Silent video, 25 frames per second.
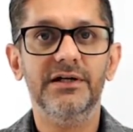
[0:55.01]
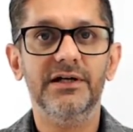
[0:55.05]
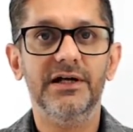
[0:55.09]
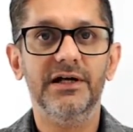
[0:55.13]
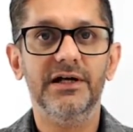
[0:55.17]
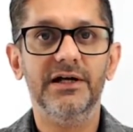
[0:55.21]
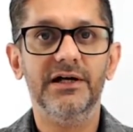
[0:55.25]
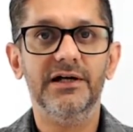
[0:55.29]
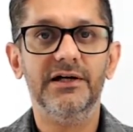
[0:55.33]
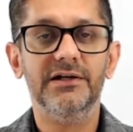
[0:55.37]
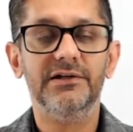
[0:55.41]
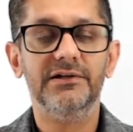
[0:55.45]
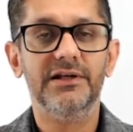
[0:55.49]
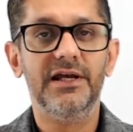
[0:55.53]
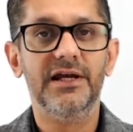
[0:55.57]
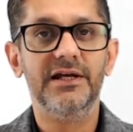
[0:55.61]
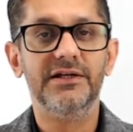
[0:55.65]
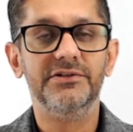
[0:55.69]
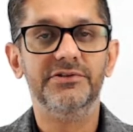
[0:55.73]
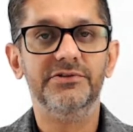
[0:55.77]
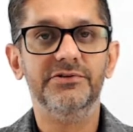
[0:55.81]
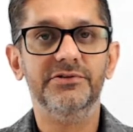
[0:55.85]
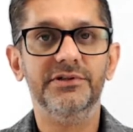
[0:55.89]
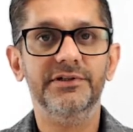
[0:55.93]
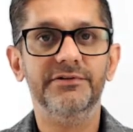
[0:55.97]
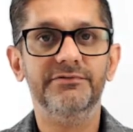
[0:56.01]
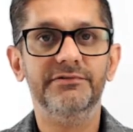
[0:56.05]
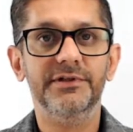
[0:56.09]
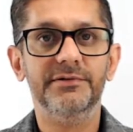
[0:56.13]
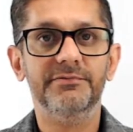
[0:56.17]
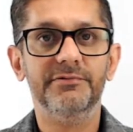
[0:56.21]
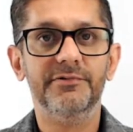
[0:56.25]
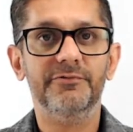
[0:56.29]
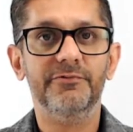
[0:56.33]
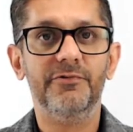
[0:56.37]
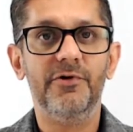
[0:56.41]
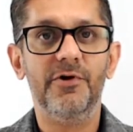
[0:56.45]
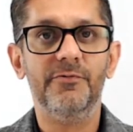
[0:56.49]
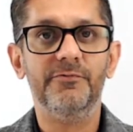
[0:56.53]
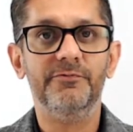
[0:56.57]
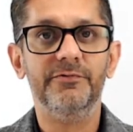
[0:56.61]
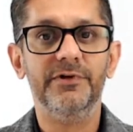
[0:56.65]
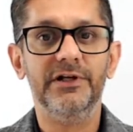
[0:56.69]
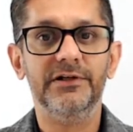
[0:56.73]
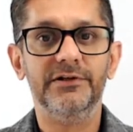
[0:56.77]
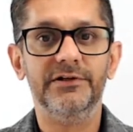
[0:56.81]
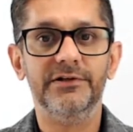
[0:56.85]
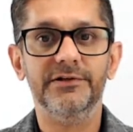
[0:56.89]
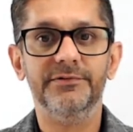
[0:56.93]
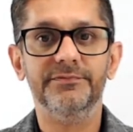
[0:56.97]
like to give them a warm
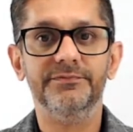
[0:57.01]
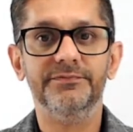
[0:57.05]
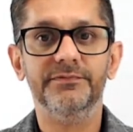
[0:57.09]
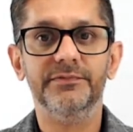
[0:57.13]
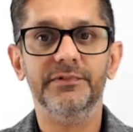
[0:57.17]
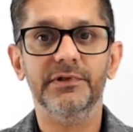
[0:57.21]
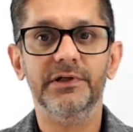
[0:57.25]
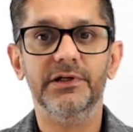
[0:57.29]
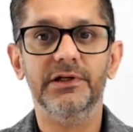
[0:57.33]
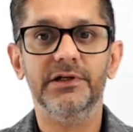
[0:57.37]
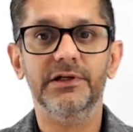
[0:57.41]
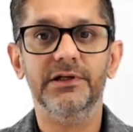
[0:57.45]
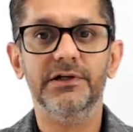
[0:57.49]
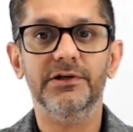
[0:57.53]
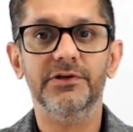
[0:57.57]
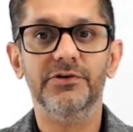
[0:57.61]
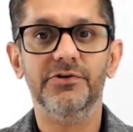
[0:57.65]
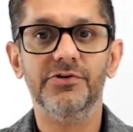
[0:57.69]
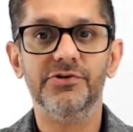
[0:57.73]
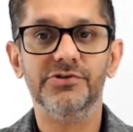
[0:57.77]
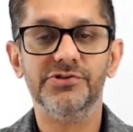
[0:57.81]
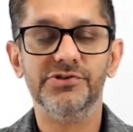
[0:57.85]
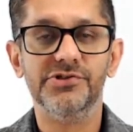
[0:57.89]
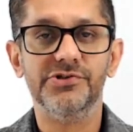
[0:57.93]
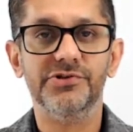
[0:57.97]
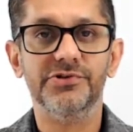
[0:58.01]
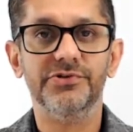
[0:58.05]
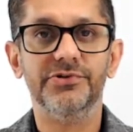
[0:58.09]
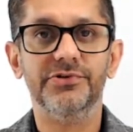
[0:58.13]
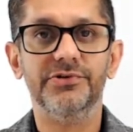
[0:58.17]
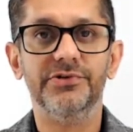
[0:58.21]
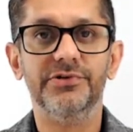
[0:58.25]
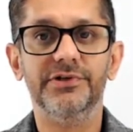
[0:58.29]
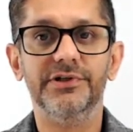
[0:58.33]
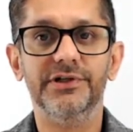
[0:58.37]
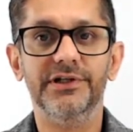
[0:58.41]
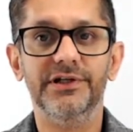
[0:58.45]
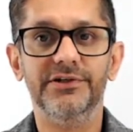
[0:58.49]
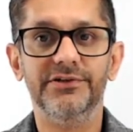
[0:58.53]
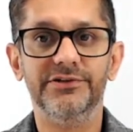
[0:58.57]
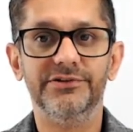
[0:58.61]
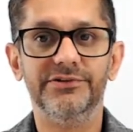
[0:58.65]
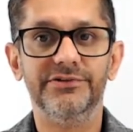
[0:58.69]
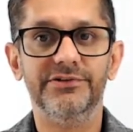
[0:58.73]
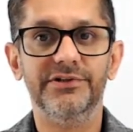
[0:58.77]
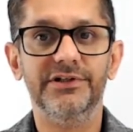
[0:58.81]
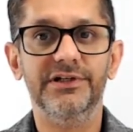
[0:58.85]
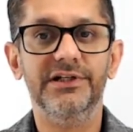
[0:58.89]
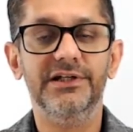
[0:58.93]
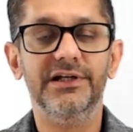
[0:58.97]
welcome onshore in
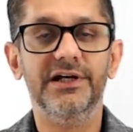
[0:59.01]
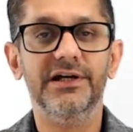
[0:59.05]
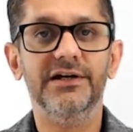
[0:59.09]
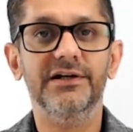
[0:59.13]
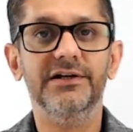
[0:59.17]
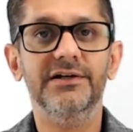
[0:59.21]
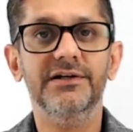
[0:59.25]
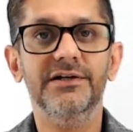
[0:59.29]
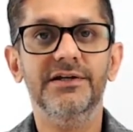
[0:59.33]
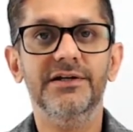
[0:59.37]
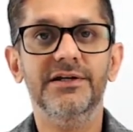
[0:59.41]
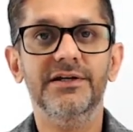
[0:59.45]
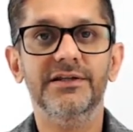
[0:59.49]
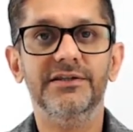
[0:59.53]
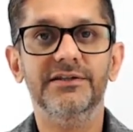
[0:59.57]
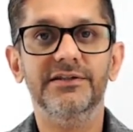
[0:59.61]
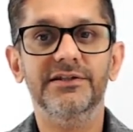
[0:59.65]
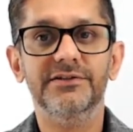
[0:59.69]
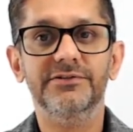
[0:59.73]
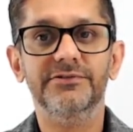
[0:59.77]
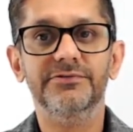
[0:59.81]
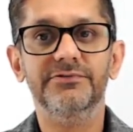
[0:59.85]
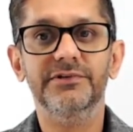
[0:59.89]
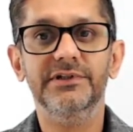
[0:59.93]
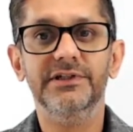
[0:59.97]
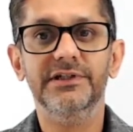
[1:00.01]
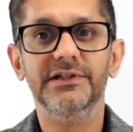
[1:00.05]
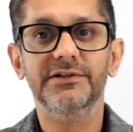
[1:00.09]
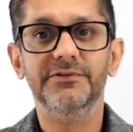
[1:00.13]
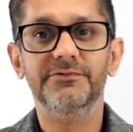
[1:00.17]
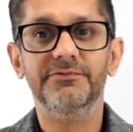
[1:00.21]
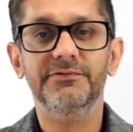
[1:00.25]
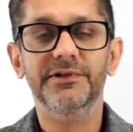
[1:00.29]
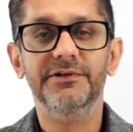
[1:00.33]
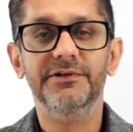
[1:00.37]
Australia. This week, we've